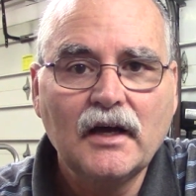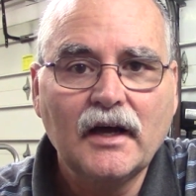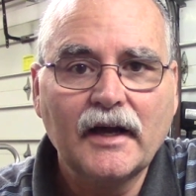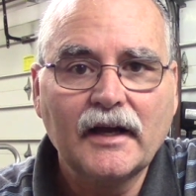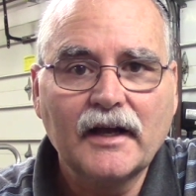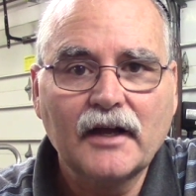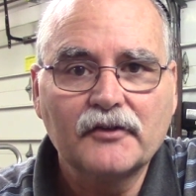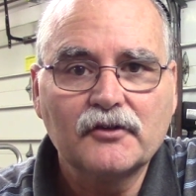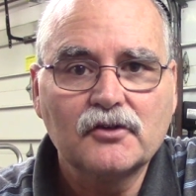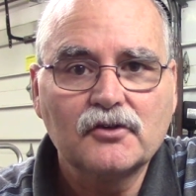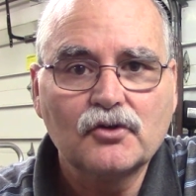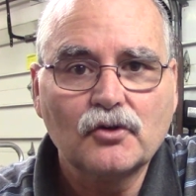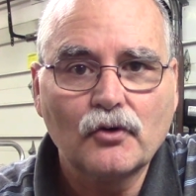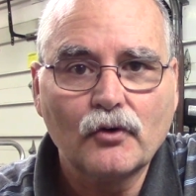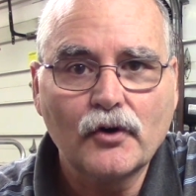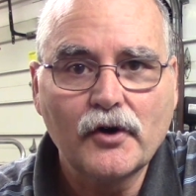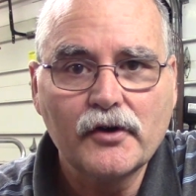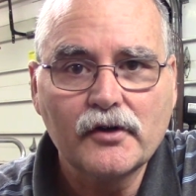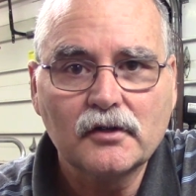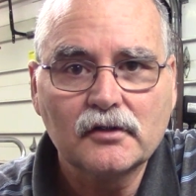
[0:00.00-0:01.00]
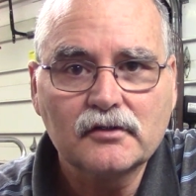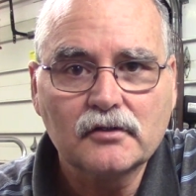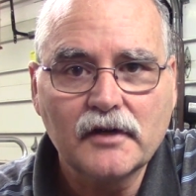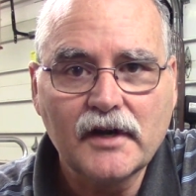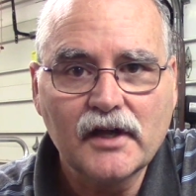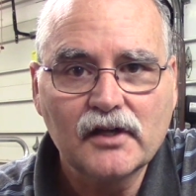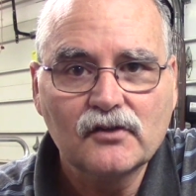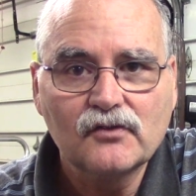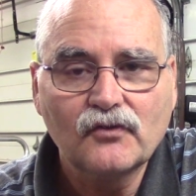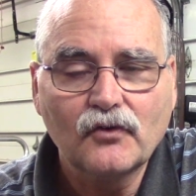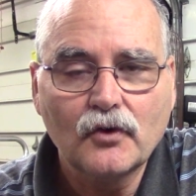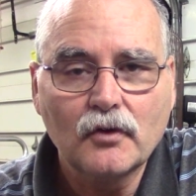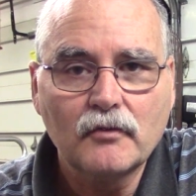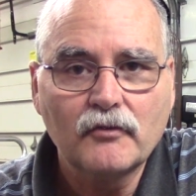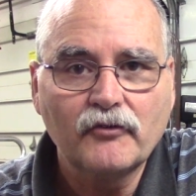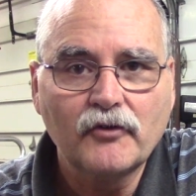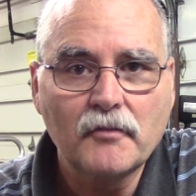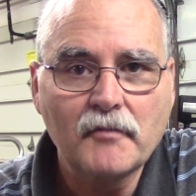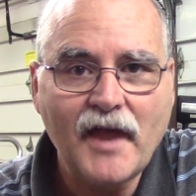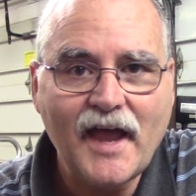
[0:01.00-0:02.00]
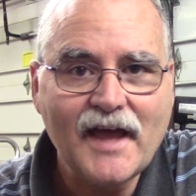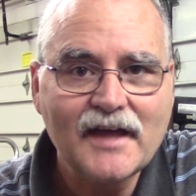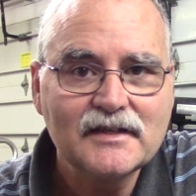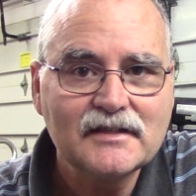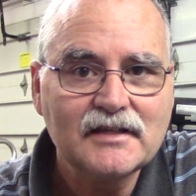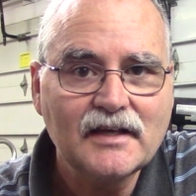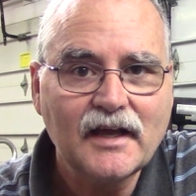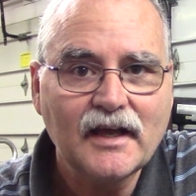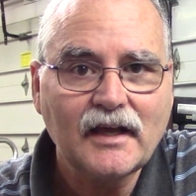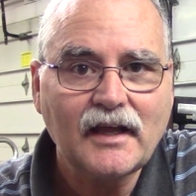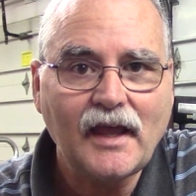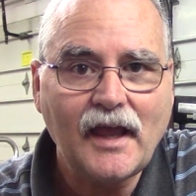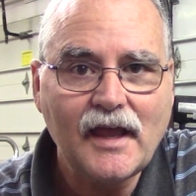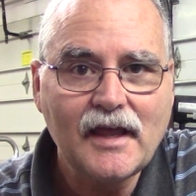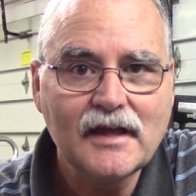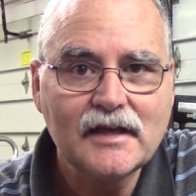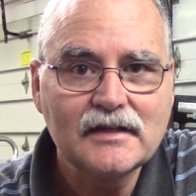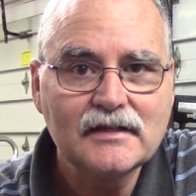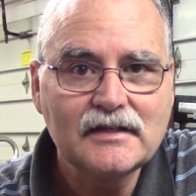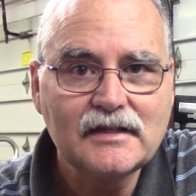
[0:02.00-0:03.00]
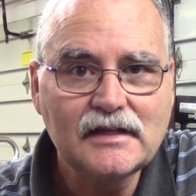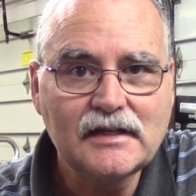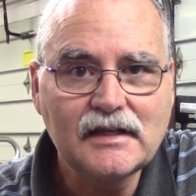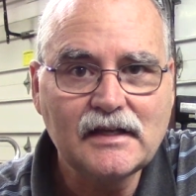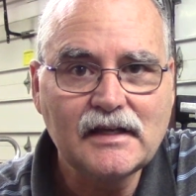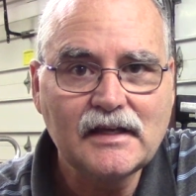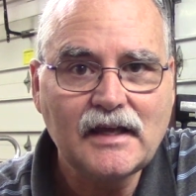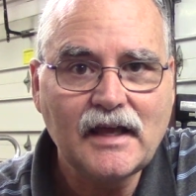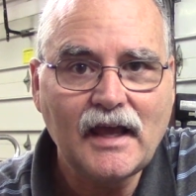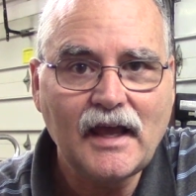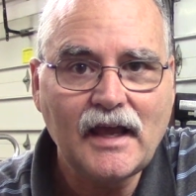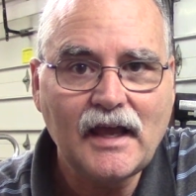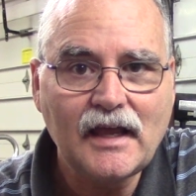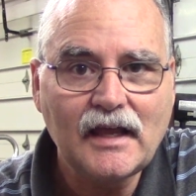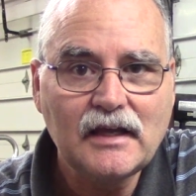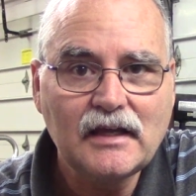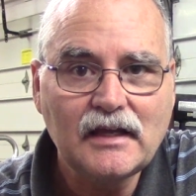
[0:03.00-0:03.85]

I got the toroidal transformer from Antek, A-N-T-E-K,